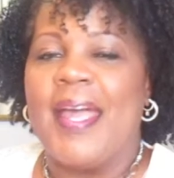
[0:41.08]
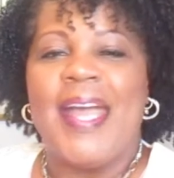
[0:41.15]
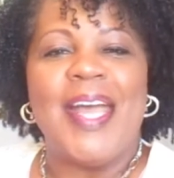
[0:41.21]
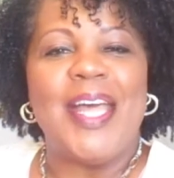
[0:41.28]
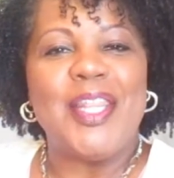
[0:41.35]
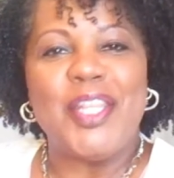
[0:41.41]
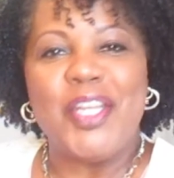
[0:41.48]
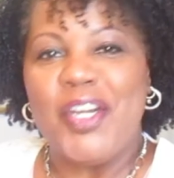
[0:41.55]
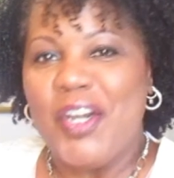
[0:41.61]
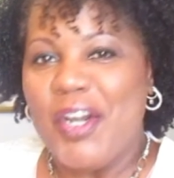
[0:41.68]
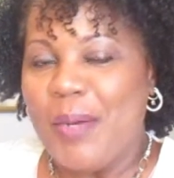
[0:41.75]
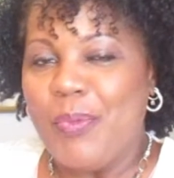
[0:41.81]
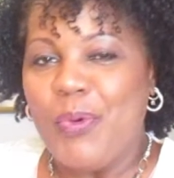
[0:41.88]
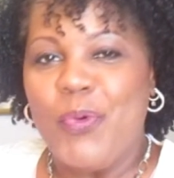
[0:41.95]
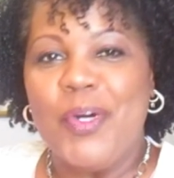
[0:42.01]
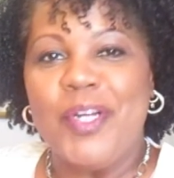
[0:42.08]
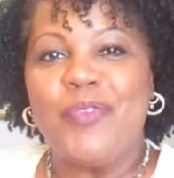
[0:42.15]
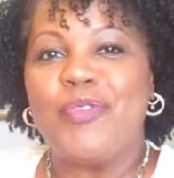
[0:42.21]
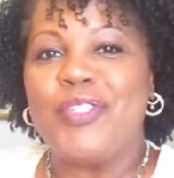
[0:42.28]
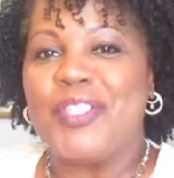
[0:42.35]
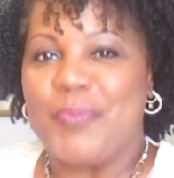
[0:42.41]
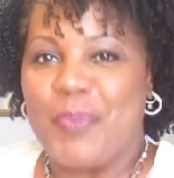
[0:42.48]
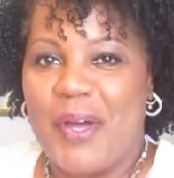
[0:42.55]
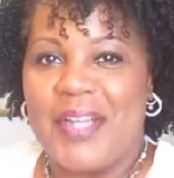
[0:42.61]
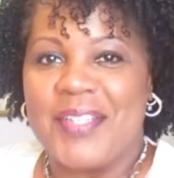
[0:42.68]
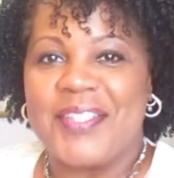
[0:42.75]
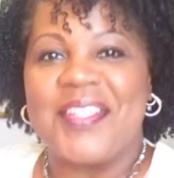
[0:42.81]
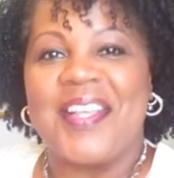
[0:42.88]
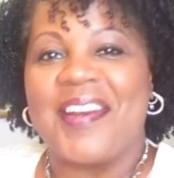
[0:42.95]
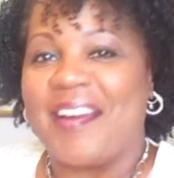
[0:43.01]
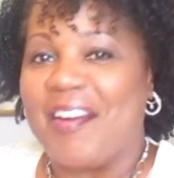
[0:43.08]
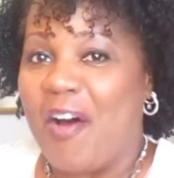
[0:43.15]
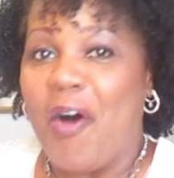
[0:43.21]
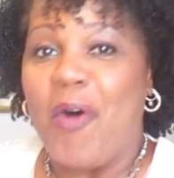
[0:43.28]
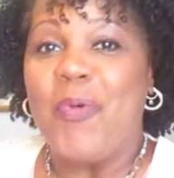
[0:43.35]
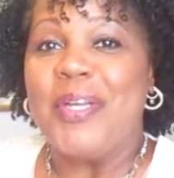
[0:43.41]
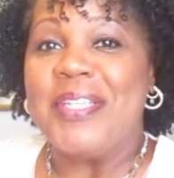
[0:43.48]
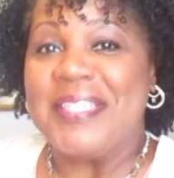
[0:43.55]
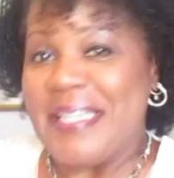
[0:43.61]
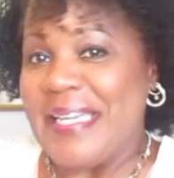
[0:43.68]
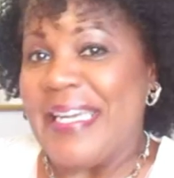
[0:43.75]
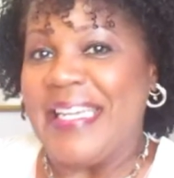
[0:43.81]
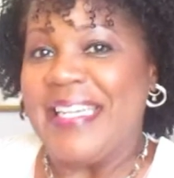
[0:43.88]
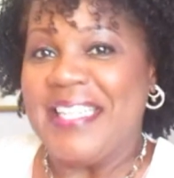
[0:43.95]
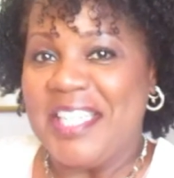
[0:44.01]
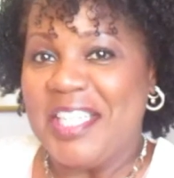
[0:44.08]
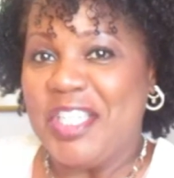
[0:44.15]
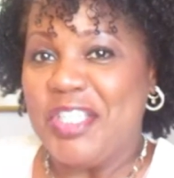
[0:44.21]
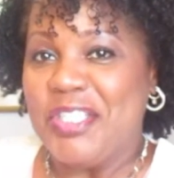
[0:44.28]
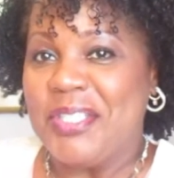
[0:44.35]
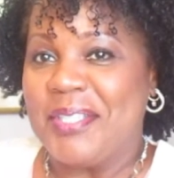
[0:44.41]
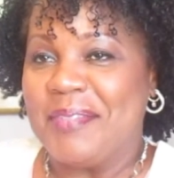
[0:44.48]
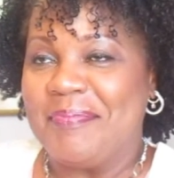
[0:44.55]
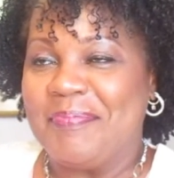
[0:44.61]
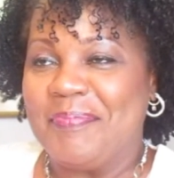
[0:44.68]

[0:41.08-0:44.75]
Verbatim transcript: And the number one response that I always get is,